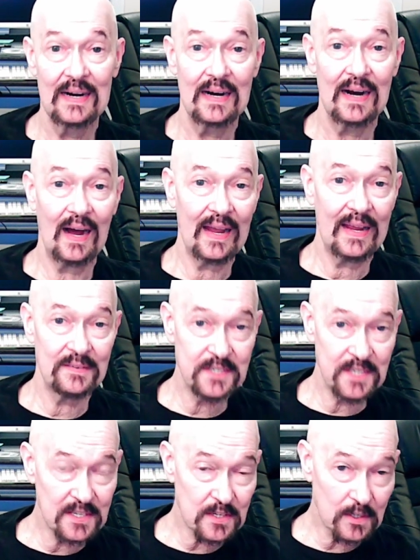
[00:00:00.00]
I have
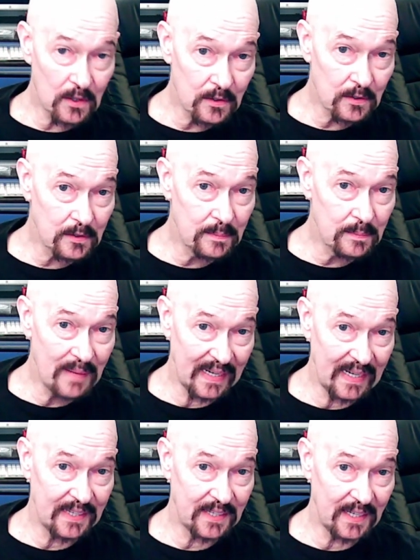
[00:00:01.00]
since learned many
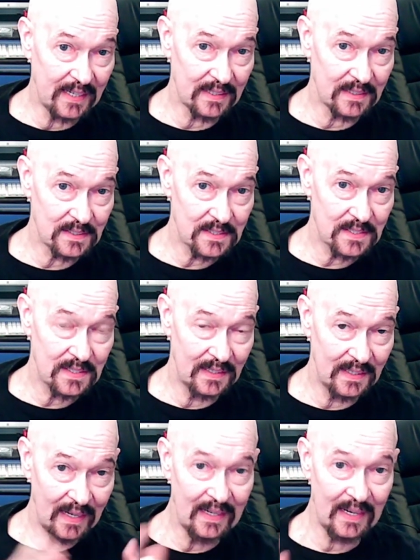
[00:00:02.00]
things an,
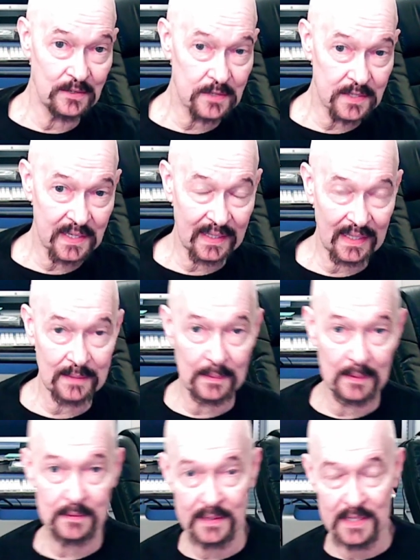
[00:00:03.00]
an interesting thing about
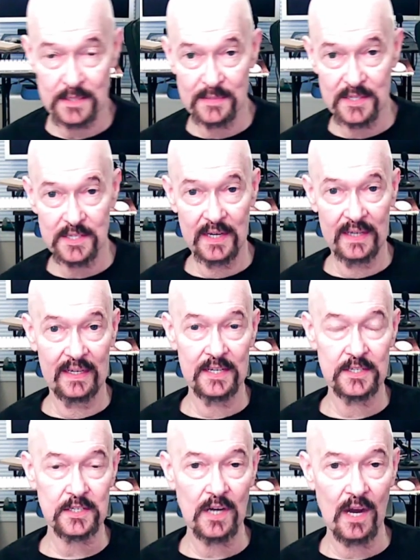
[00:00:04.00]
this machine, it's
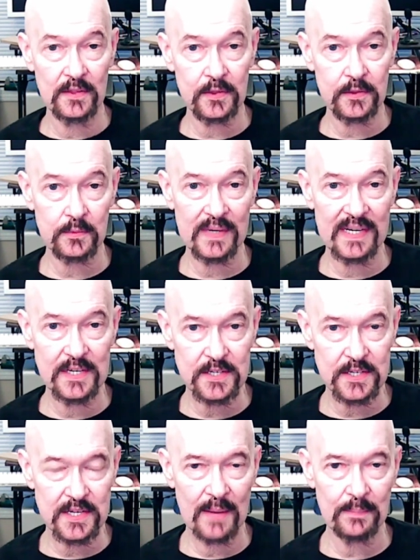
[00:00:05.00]
got three
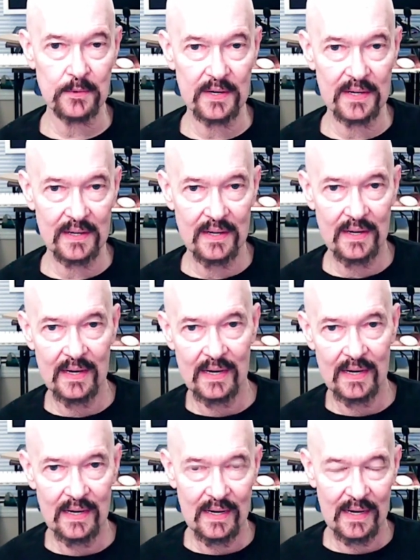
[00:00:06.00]
separate
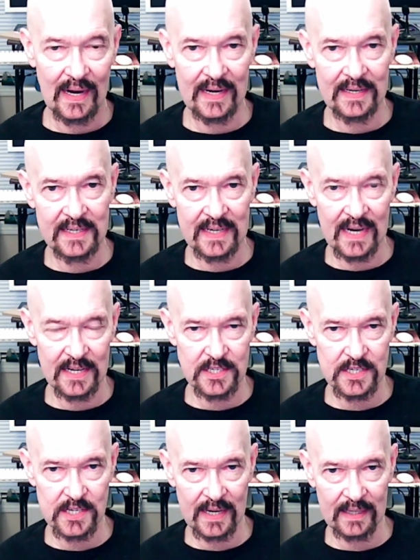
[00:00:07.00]
ATA
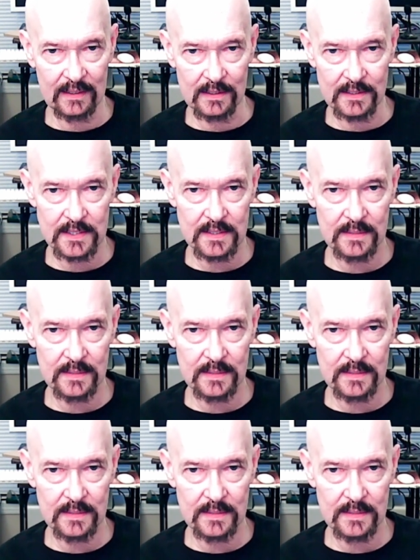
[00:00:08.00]
channels.